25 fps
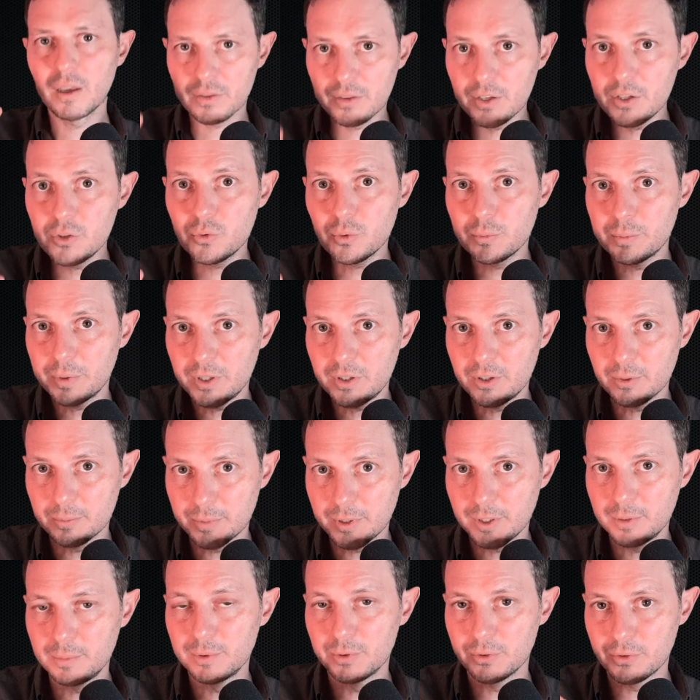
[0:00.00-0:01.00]
These would be the
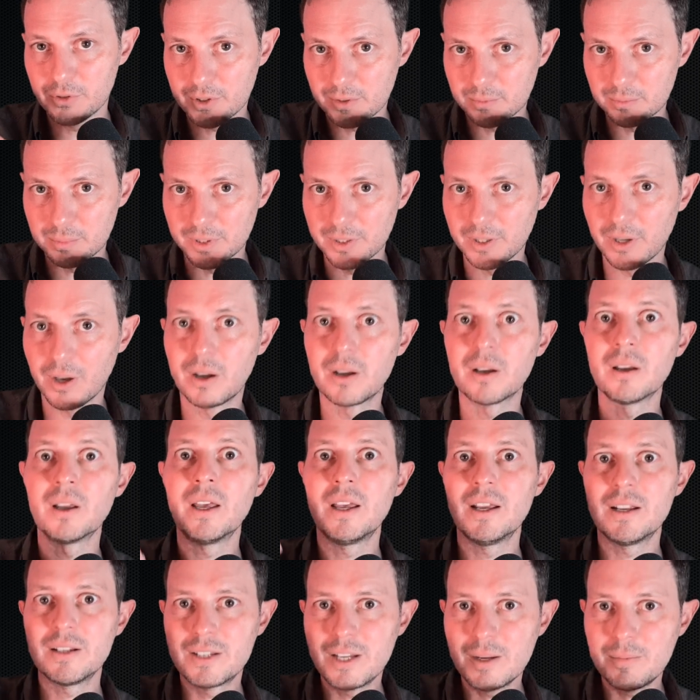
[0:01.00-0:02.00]
people who simply are
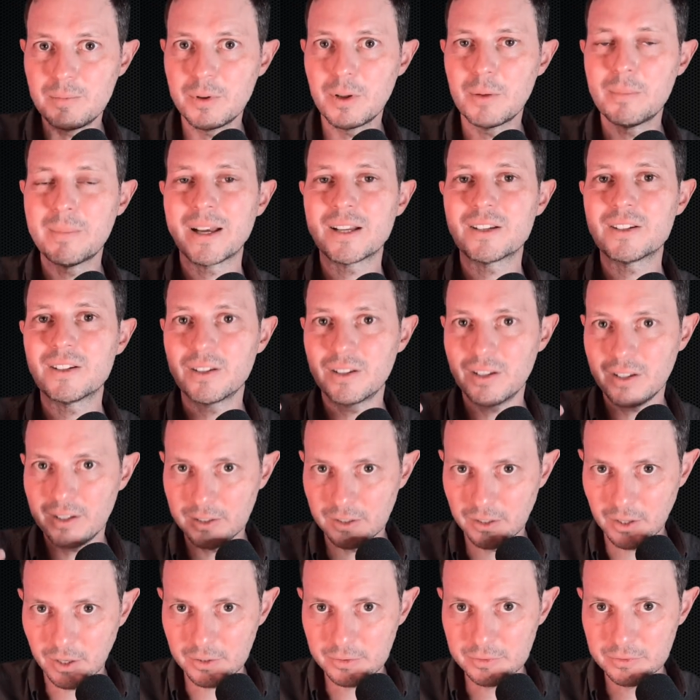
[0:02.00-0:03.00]
diplomatic
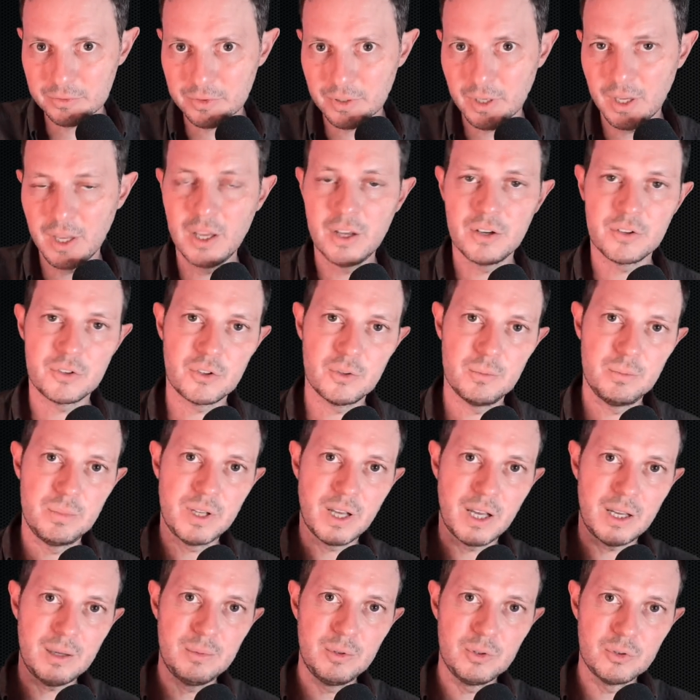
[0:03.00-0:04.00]
enough to be
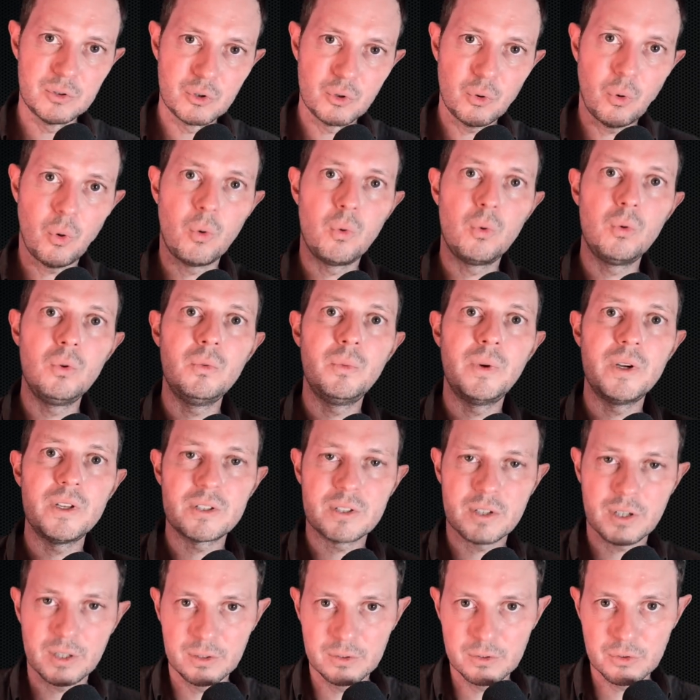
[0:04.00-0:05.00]
able to always
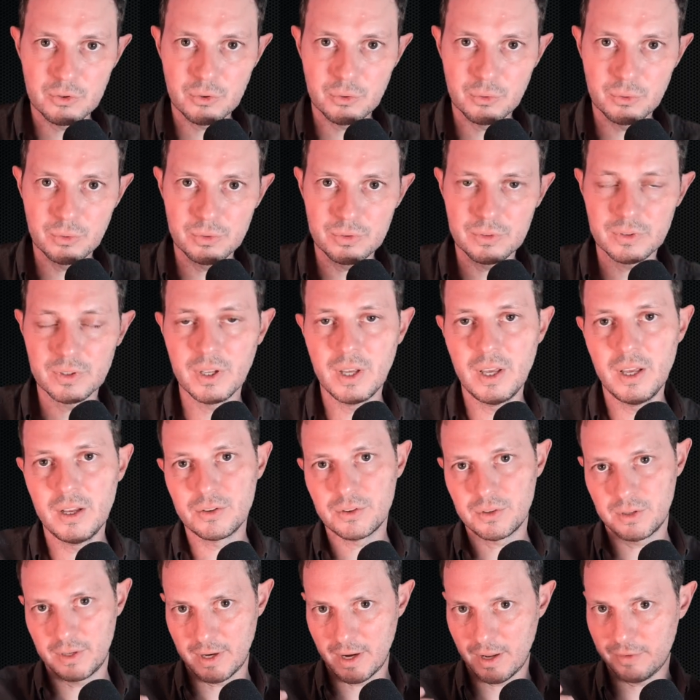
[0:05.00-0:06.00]
tell the truth,
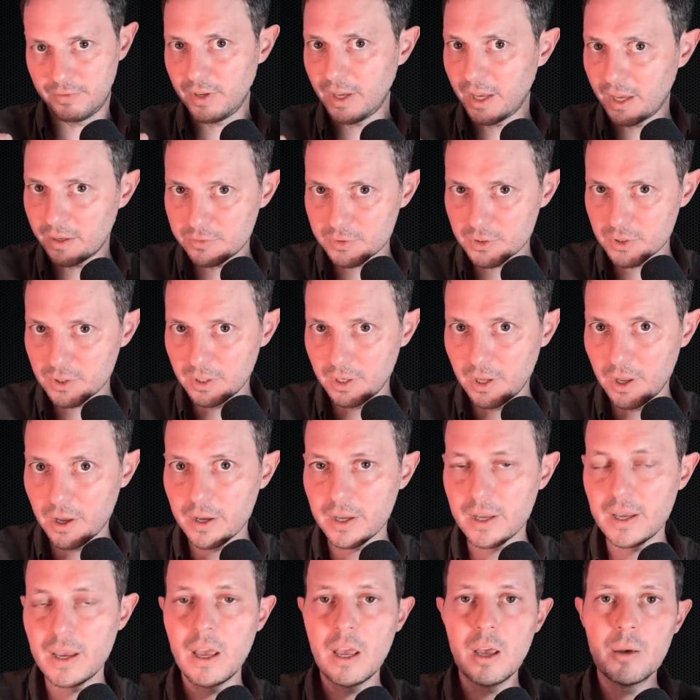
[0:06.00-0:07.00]
to never have to
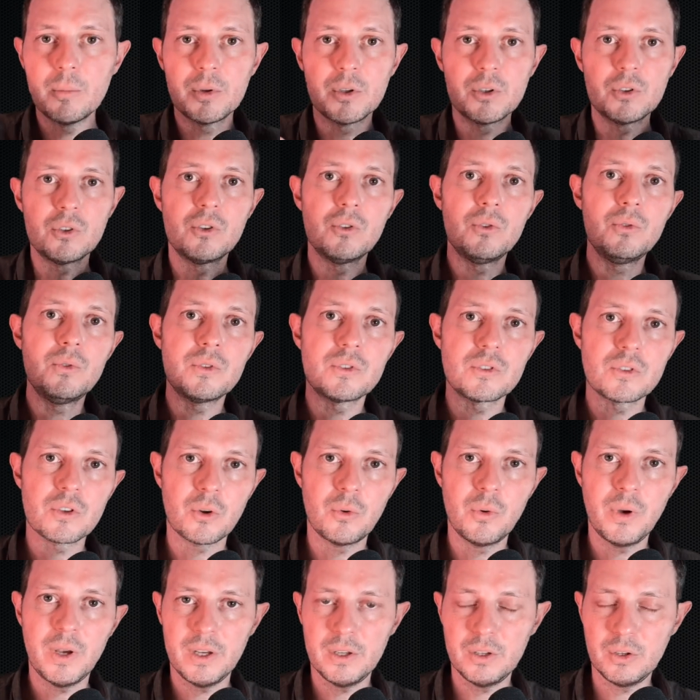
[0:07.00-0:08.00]
lie, but do
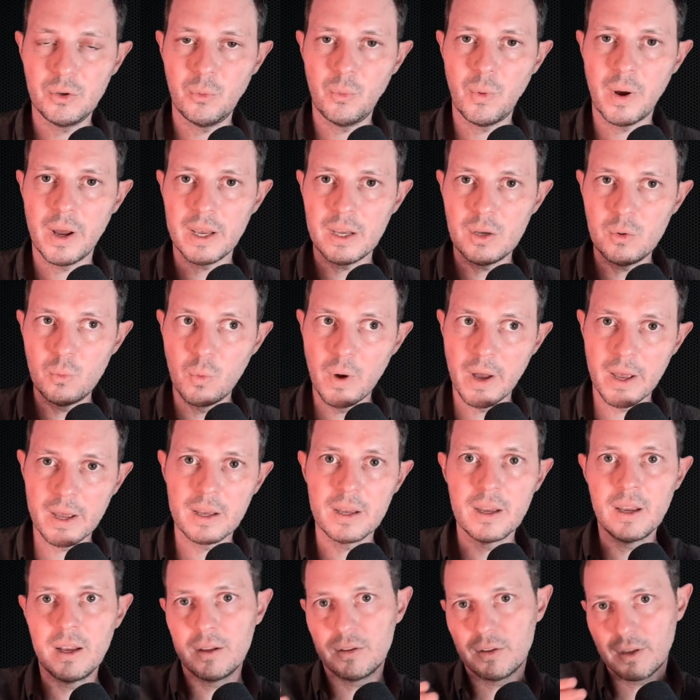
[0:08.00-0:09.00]
so in a way where
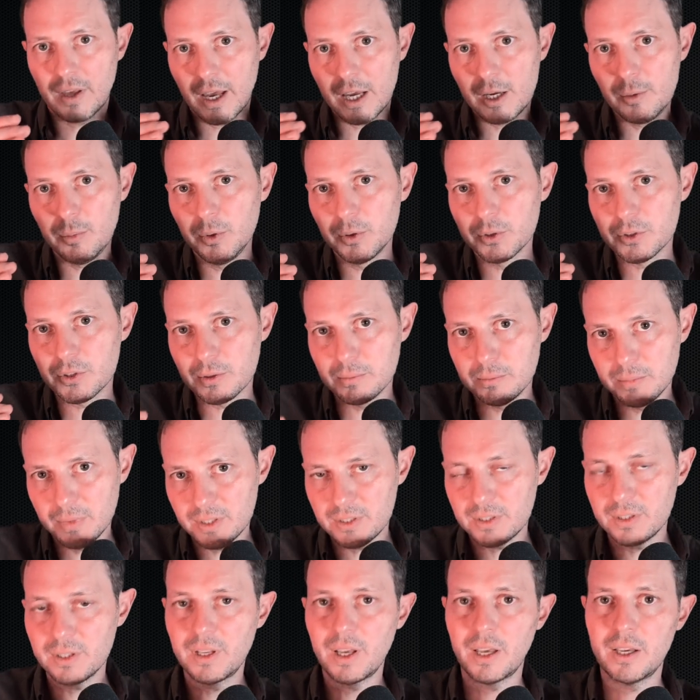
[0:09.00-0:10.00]
they're able to
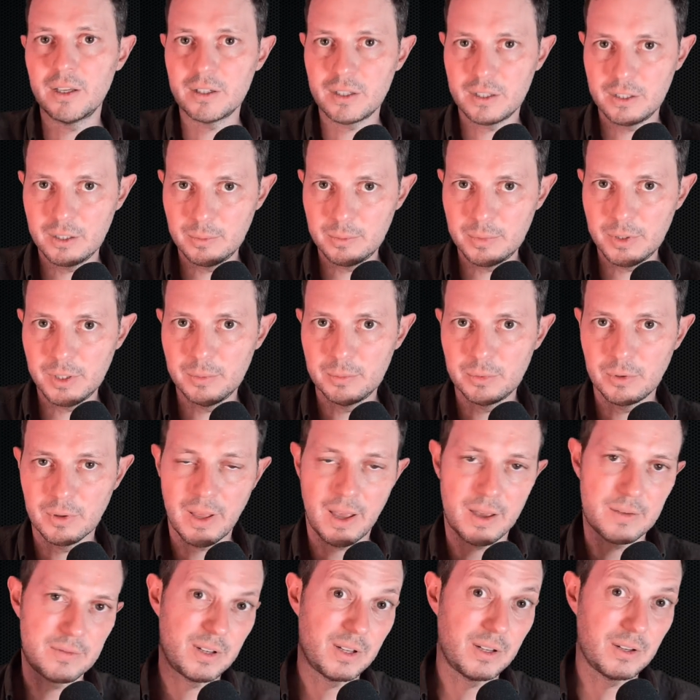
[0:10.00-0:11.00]
mitigate any people
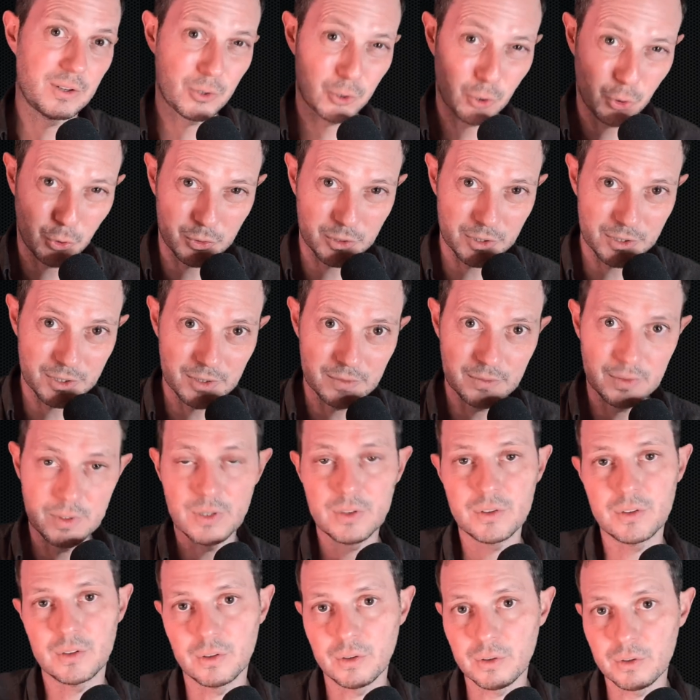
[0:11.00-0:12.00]
having cognitive
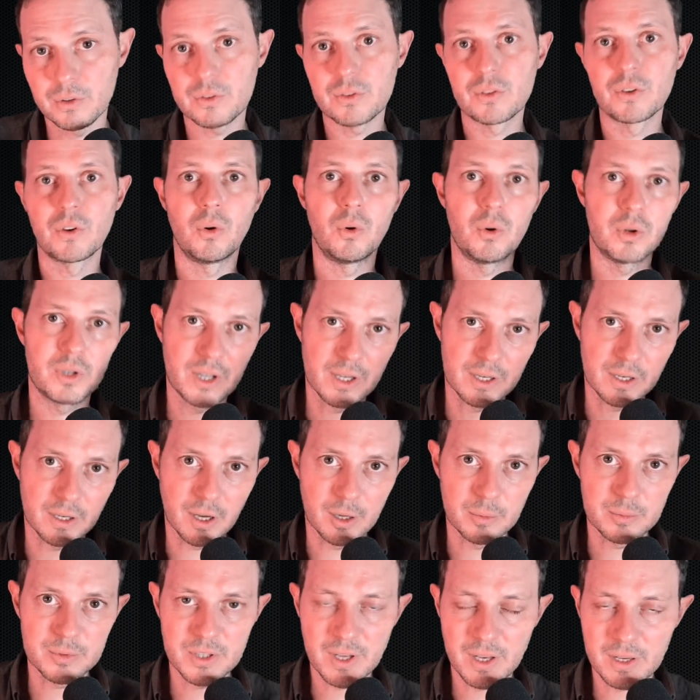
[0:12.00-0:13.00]
dissonance or getting
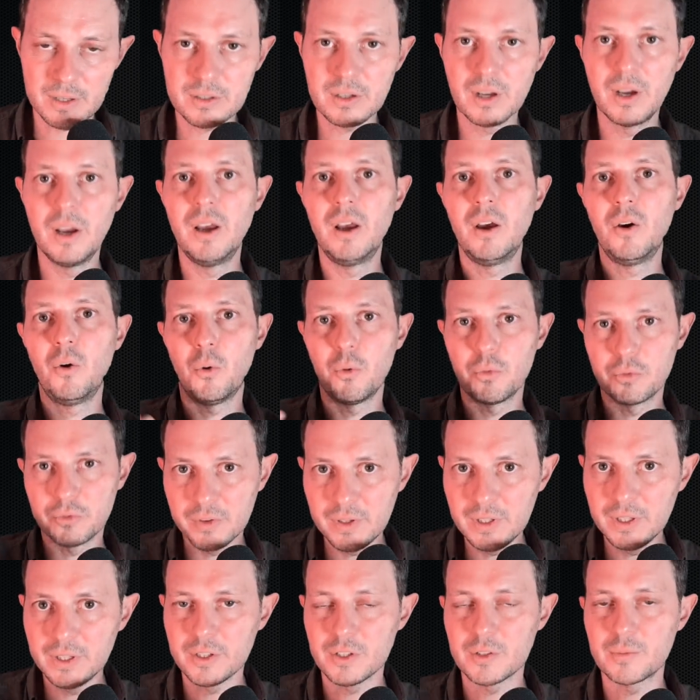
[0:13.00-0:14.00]
upset or
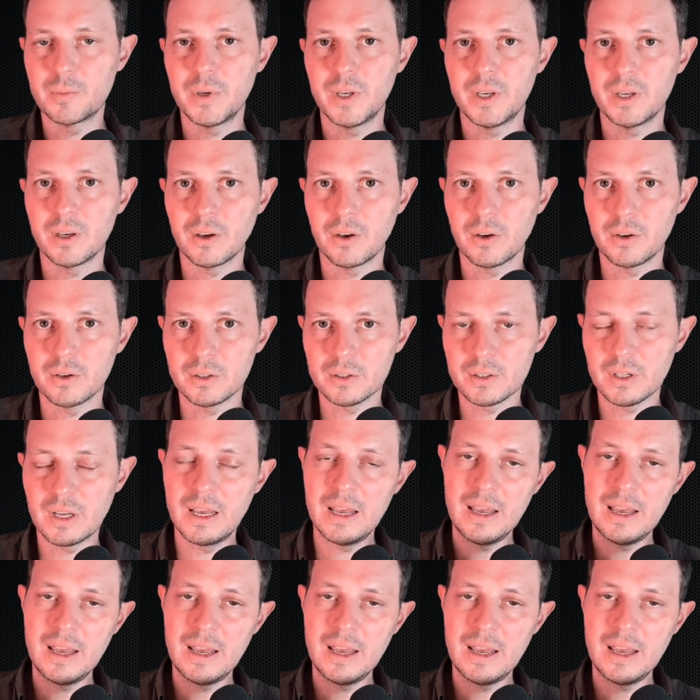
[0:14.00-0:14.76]
feelings being hurt.